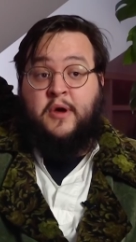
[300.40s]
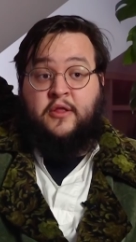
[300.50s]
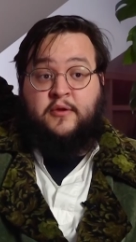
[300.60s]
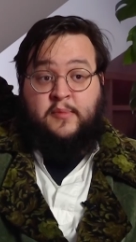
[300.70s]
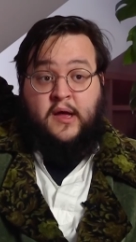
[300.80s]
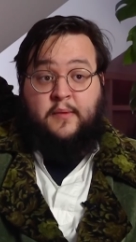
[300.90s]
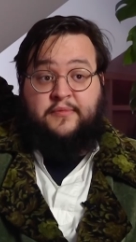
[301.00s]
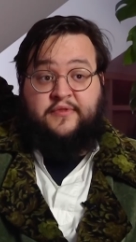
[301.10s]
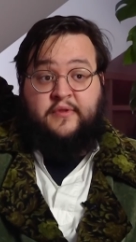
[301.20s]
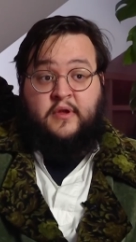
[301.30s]
other
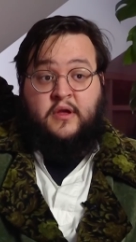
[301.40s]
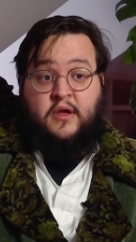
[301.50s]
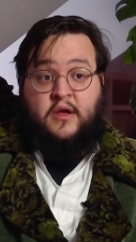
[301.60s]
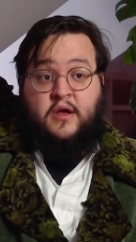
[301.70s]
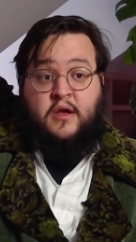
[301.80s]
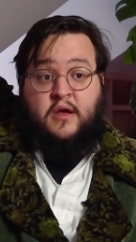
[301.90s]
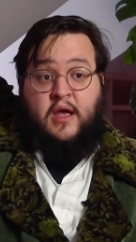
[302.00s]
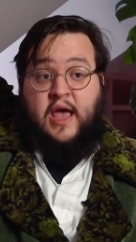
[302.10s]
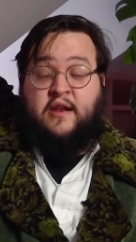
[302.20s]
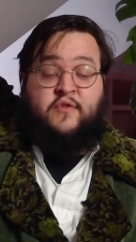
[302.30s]
pops,
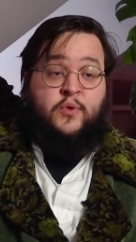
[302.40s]
And if you